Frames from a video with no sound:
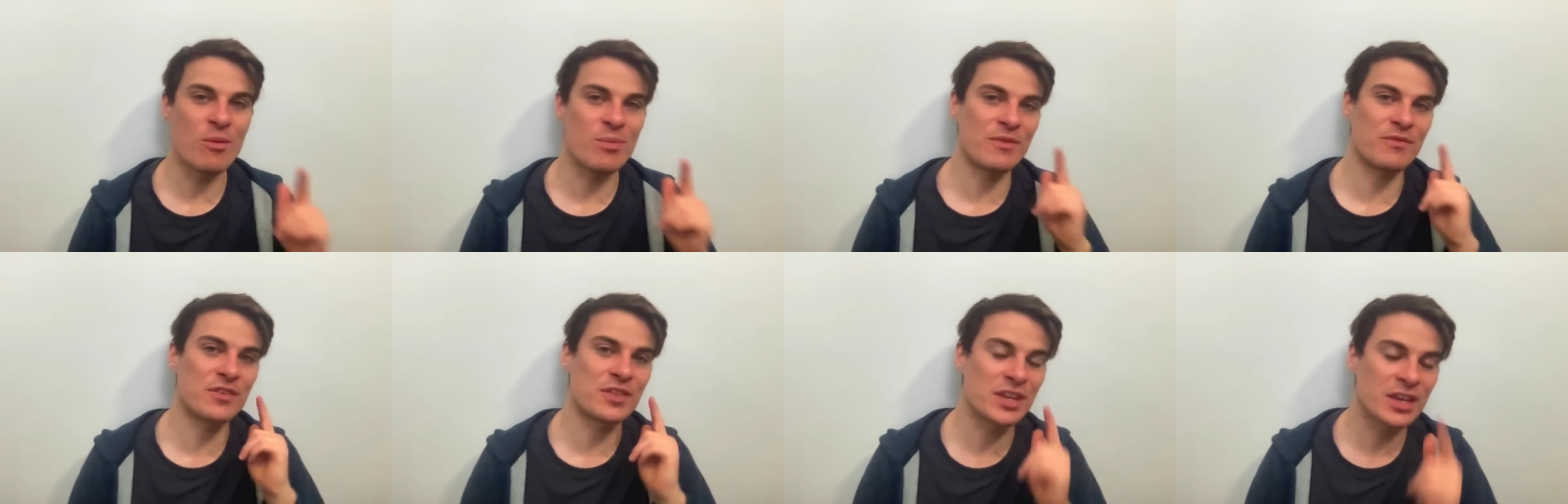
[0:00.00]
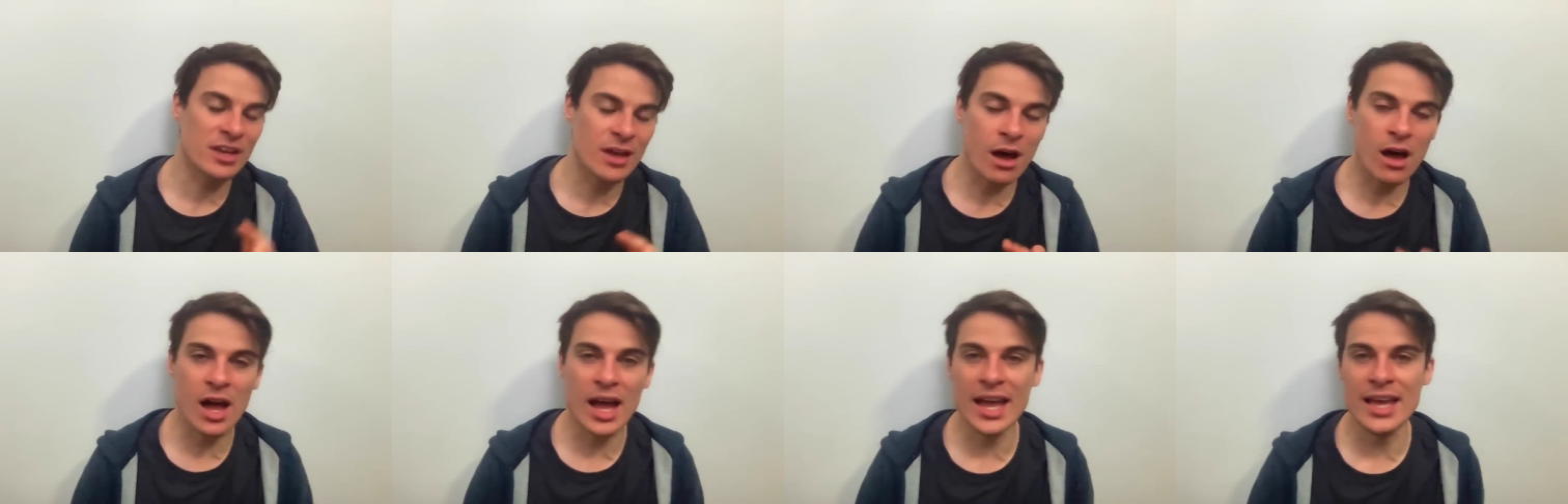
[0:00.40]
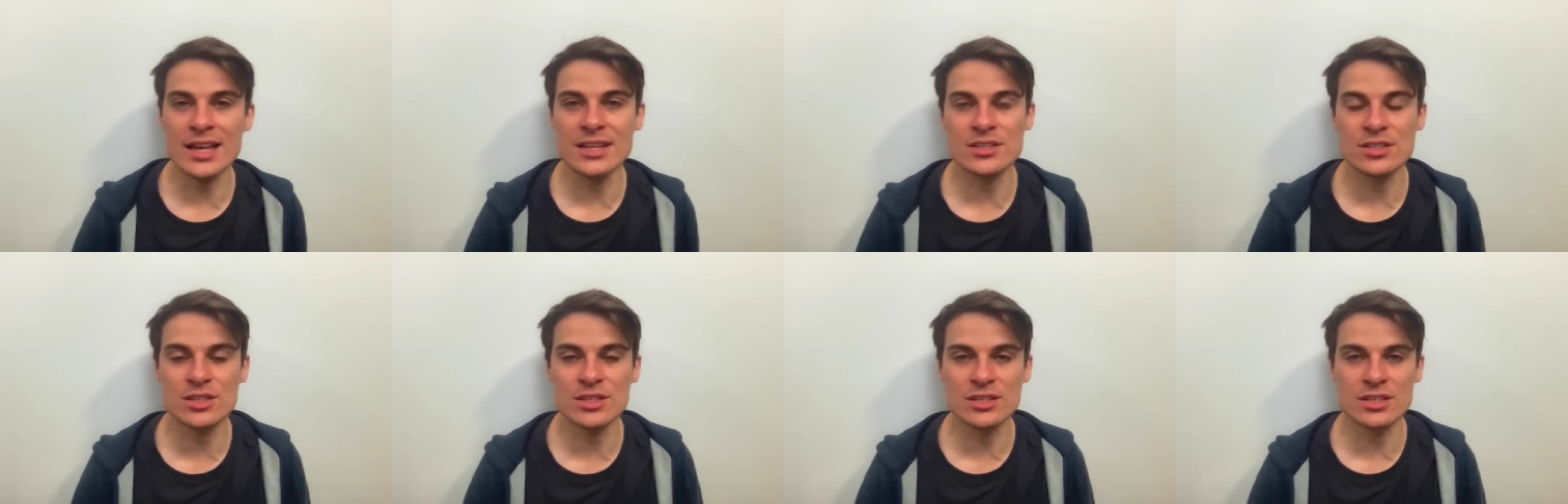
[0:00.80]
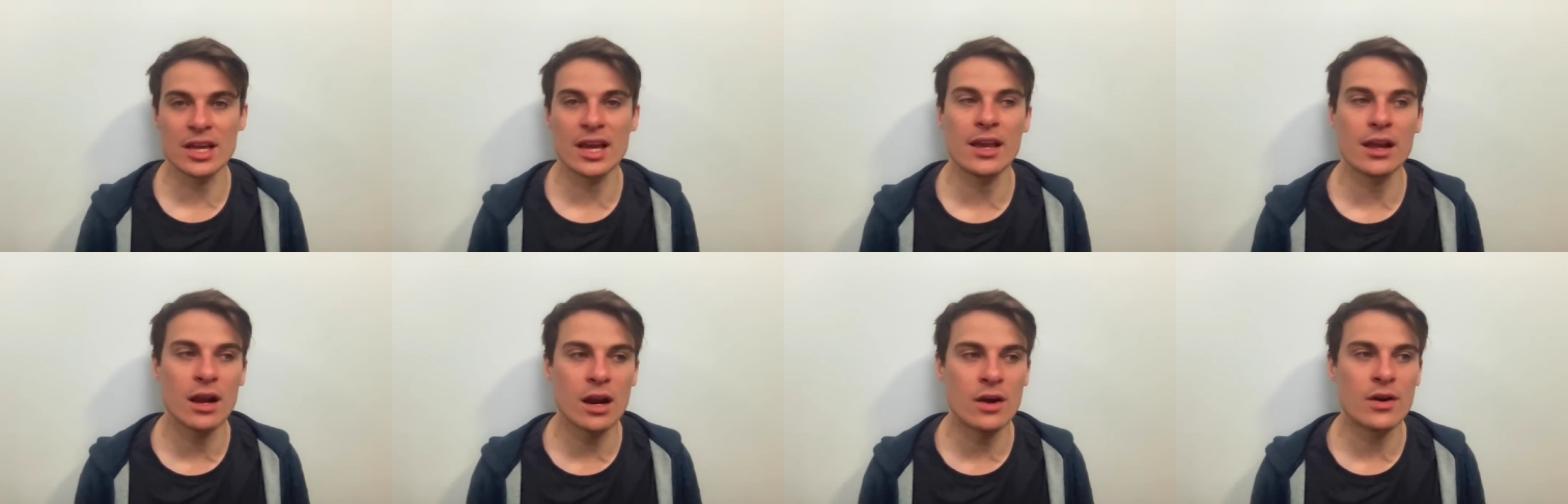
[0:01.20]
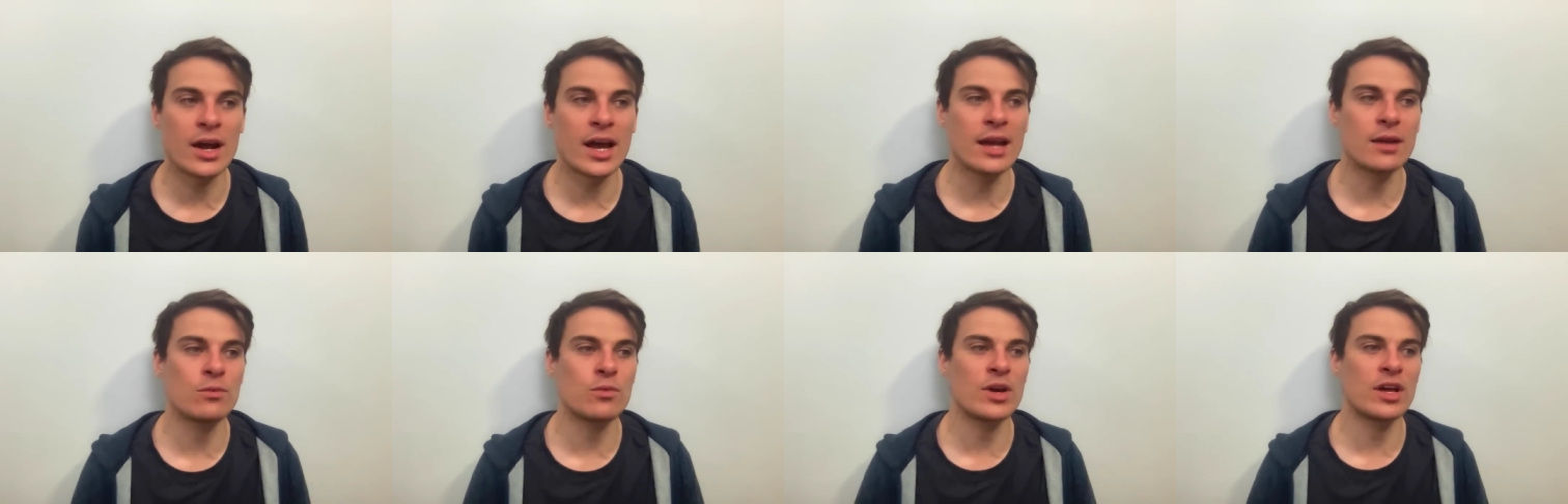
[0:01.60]
But for the guy, it's just like, all
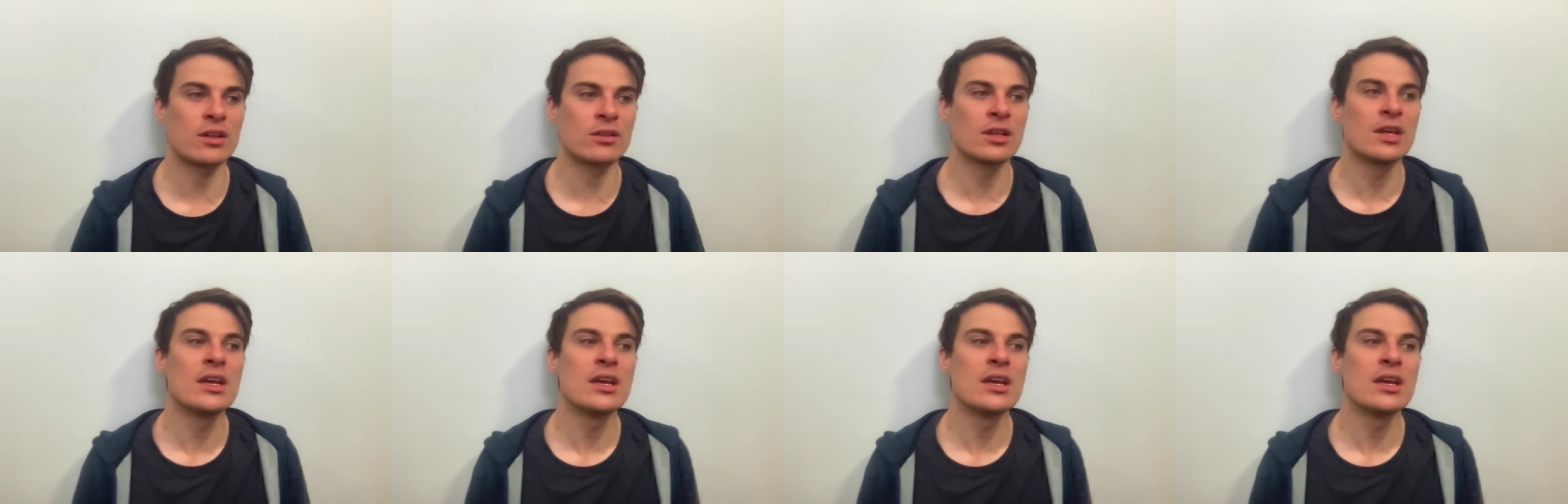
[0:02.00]
right, well,